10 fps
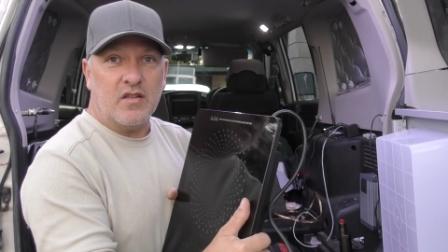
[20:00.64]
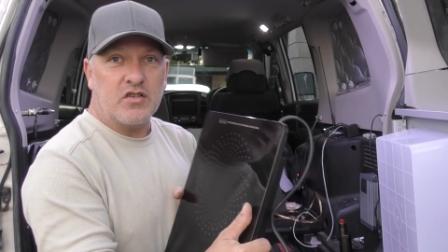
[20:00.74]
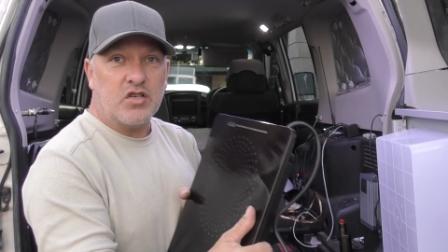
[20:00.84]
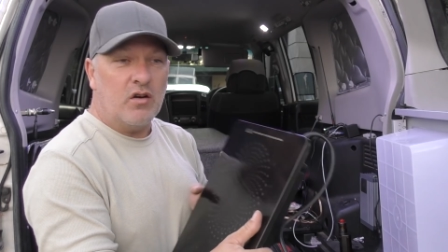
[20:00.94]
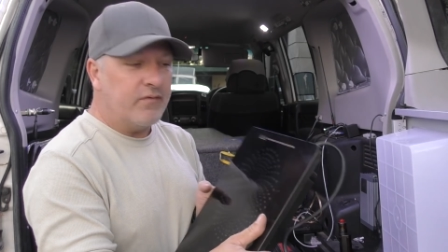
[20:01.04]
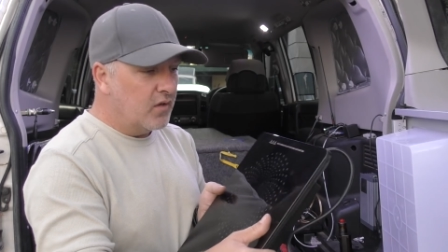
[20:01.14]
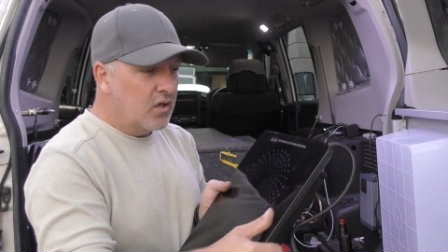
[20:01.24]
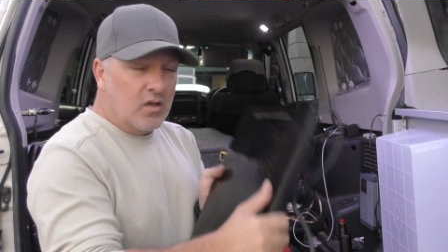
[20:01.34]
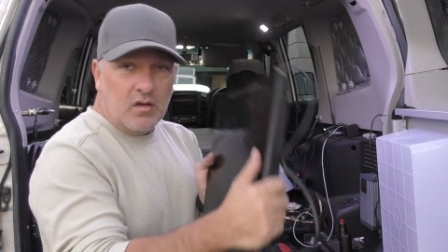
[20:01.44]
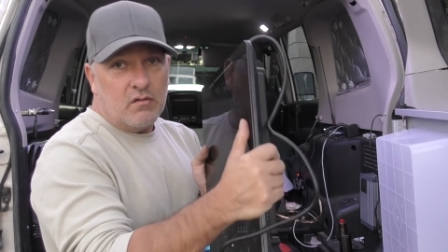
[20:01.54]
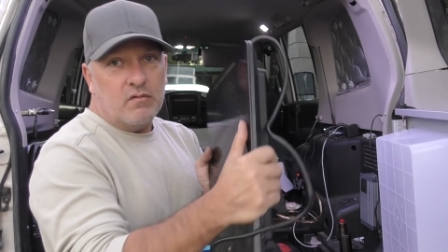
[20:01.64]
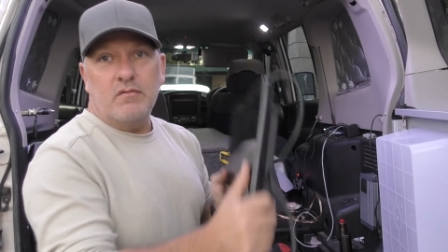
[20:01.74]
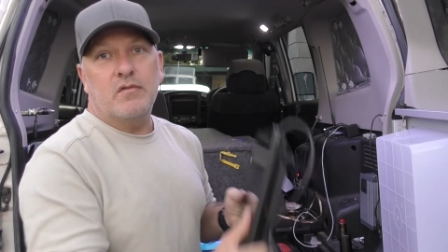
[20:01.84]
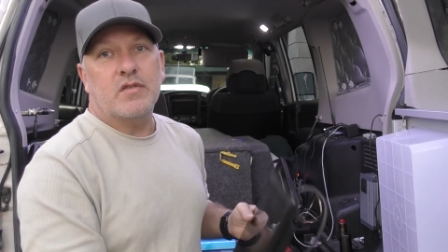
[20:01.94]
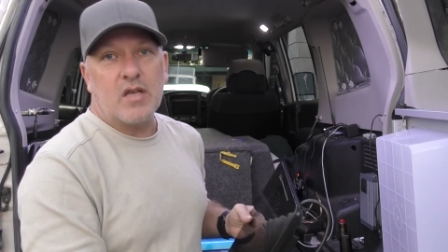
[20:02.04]
on the shelf.
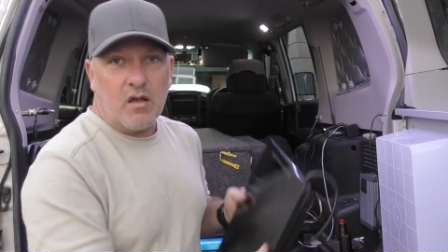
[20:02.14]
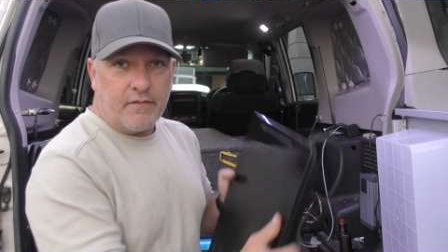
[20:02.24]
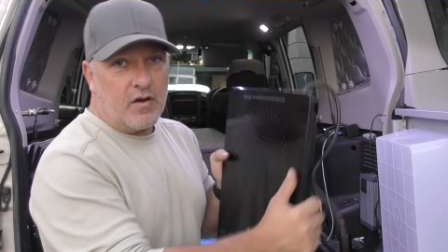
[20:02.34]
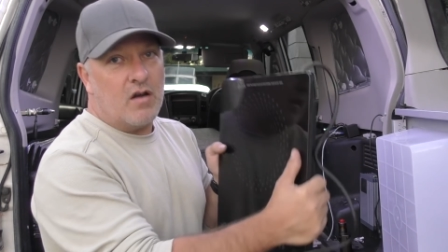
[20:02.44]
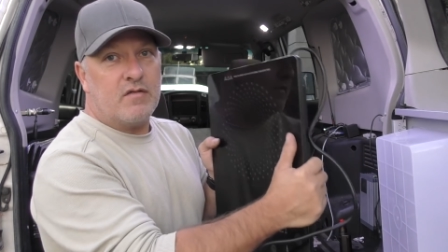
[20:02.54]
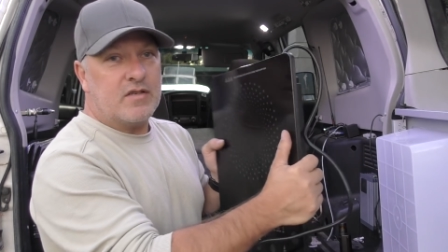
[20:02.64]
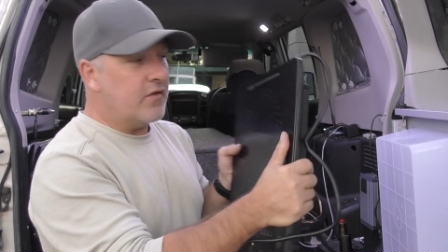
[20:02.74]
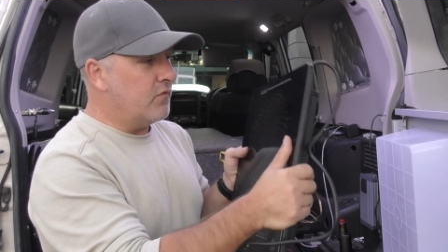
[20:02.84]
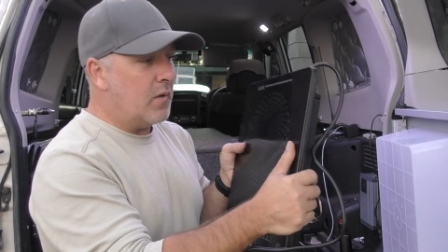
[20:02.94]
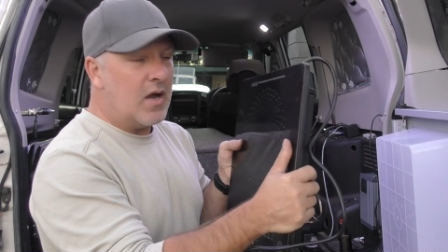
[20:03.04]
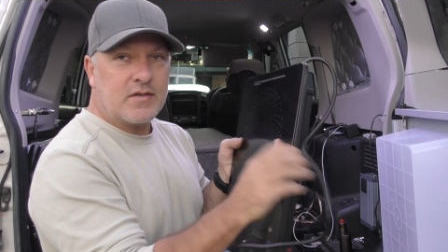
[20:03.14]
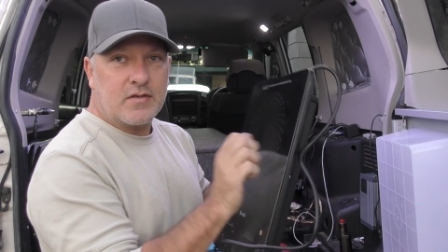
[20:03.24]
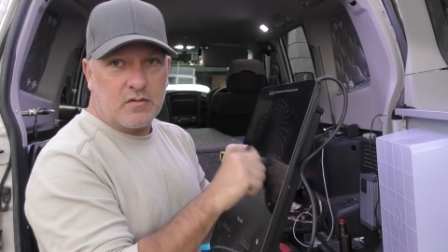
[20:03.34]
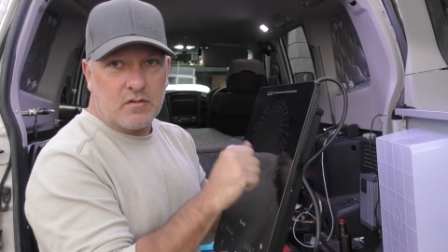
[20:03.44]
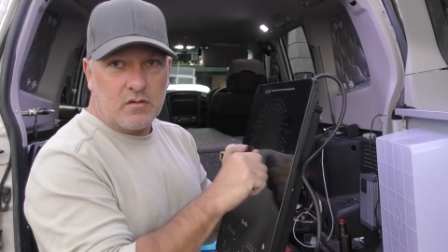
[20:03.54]
So for 107
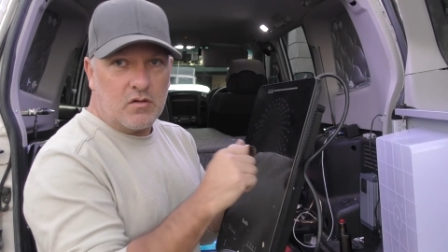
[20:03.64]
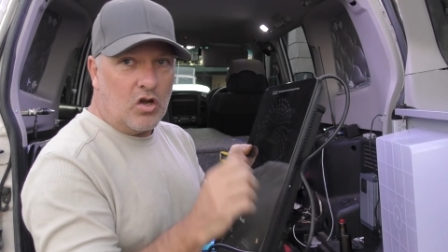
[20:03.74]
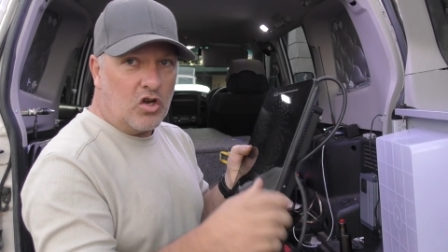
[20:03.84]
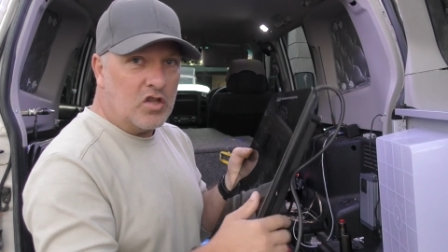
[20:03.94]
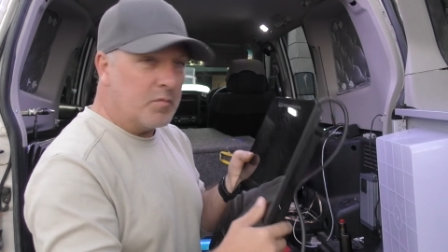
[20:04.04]
bucks, I got